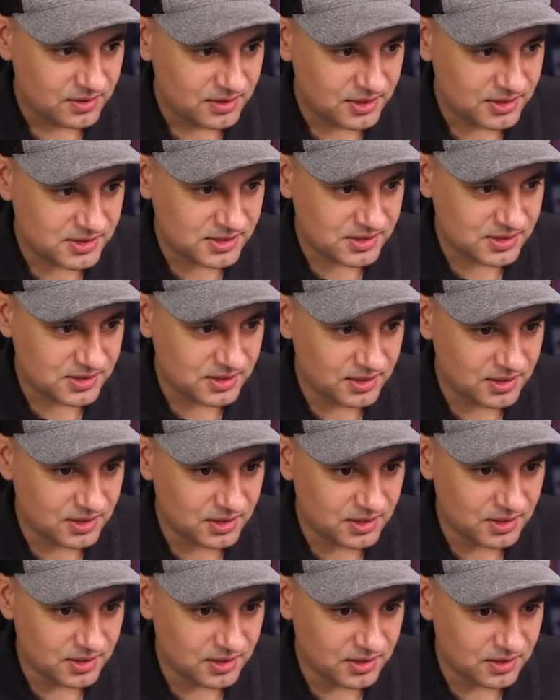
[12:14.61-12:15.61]
let's
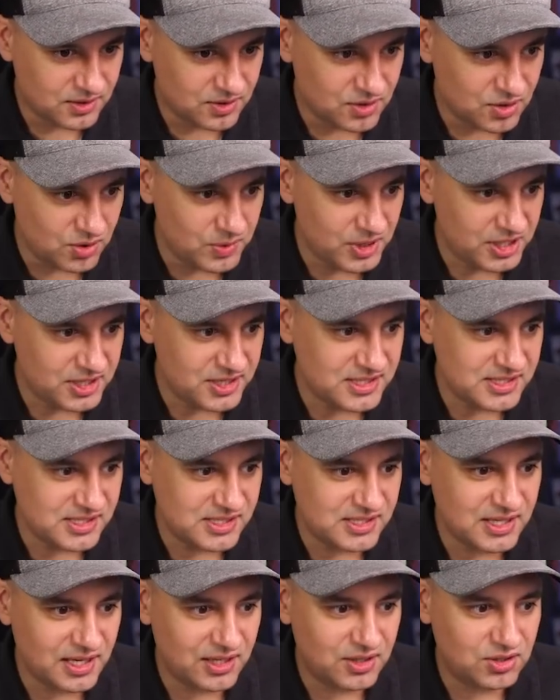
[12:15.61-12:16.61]
see, nowhere does it
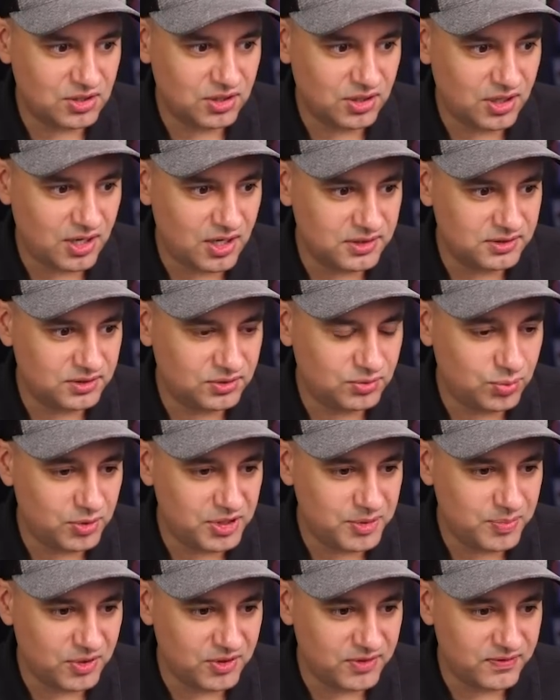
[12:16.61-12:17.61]
say Claude
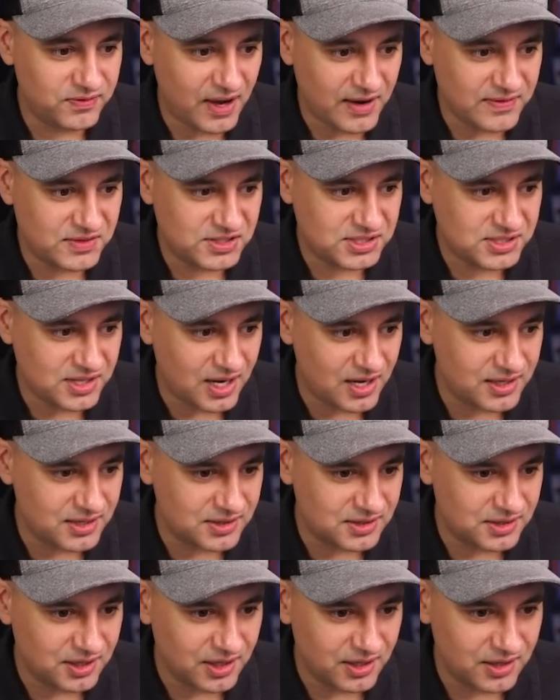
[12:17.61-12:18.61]
3.5
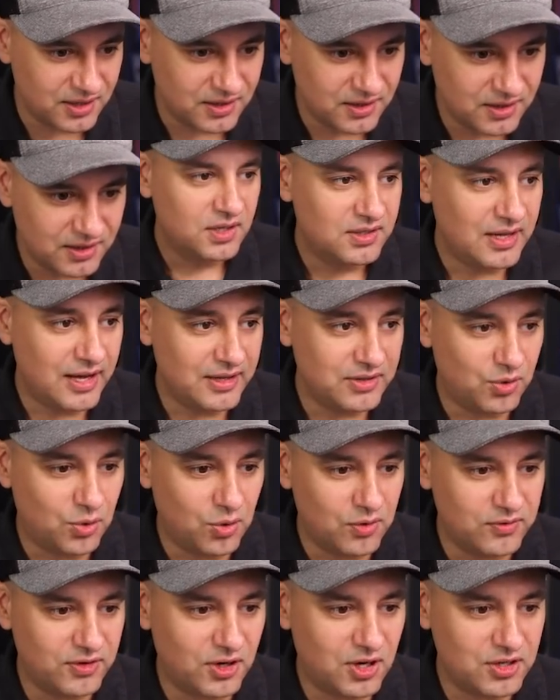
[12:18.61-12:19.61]
Sonnet here. Now the
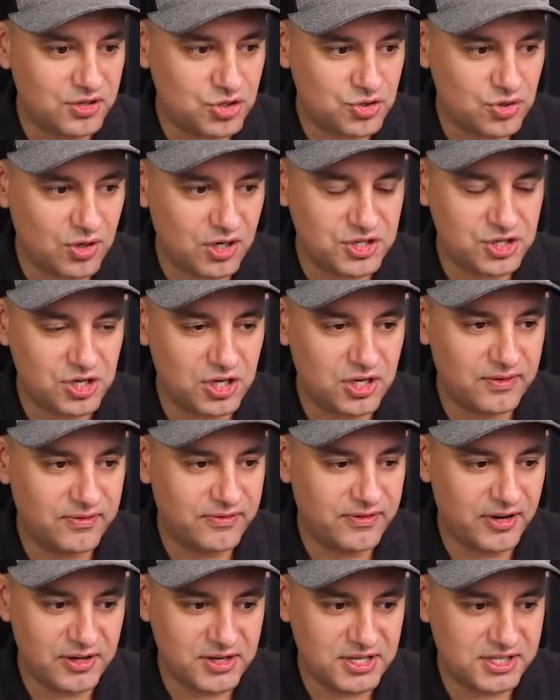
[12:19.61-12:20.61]
overall structure,
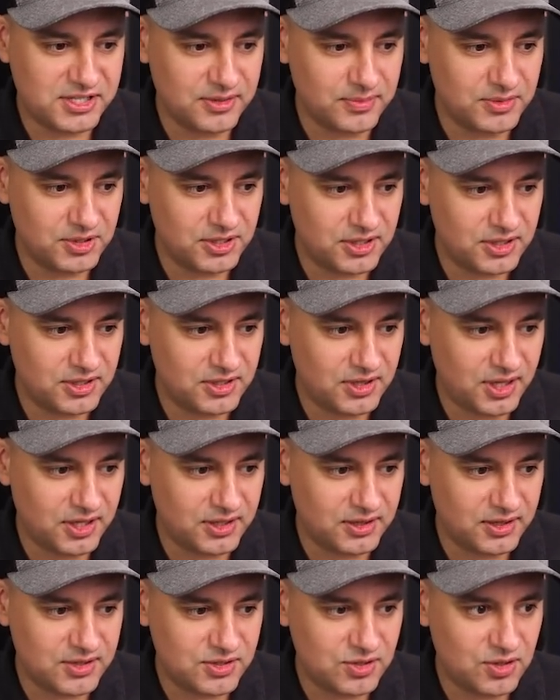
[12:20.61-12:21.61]
very similar.
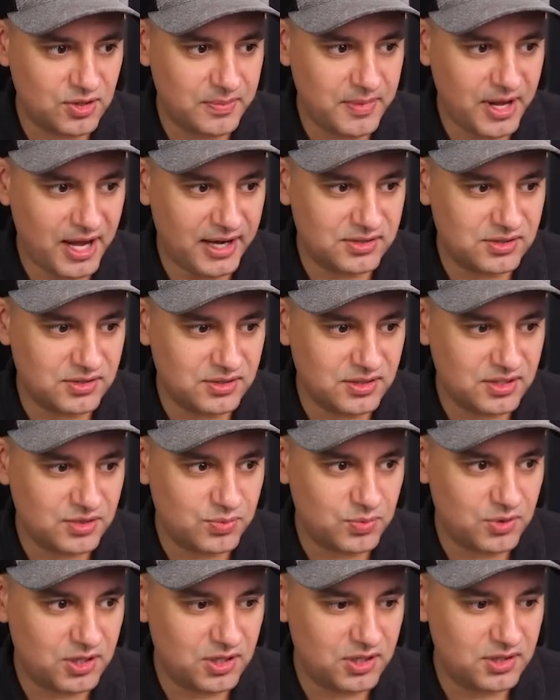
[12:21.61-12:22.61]
Like, let's go back to
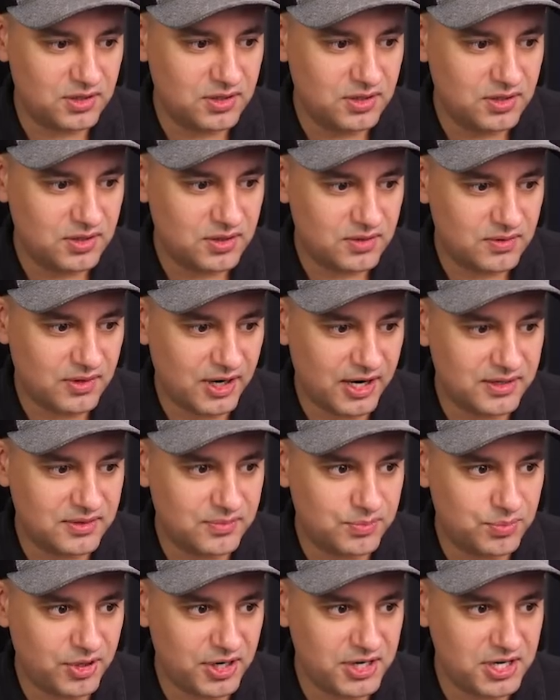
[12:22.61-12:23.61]
this one,
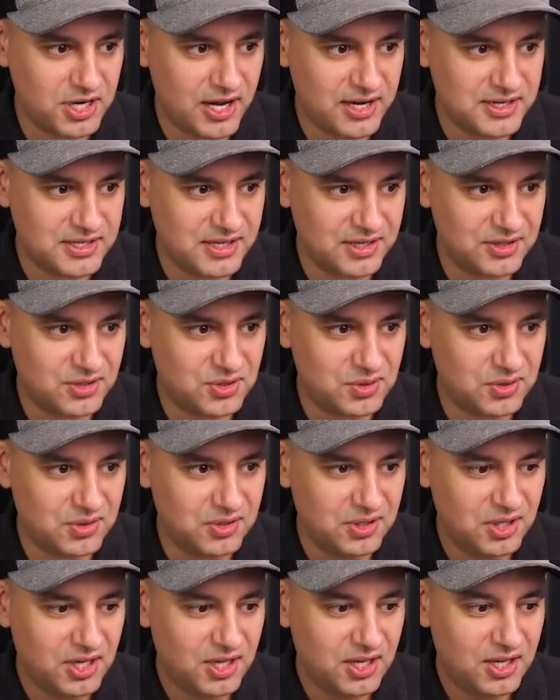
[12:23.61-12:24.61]
right? Pretty
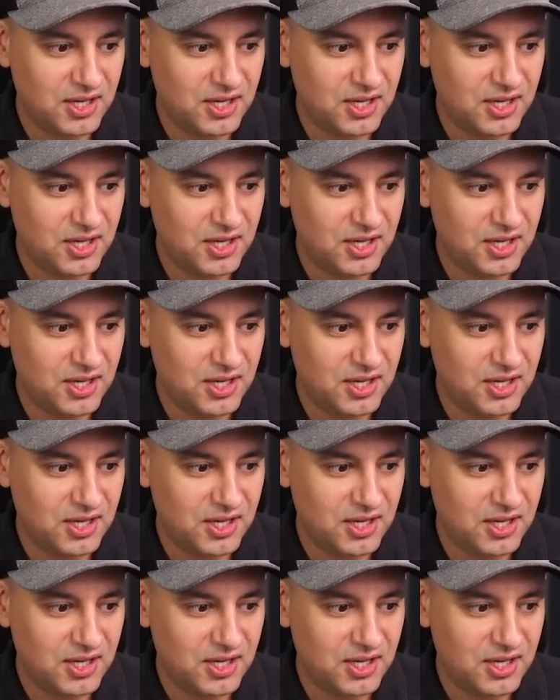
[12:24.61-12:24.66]
identical.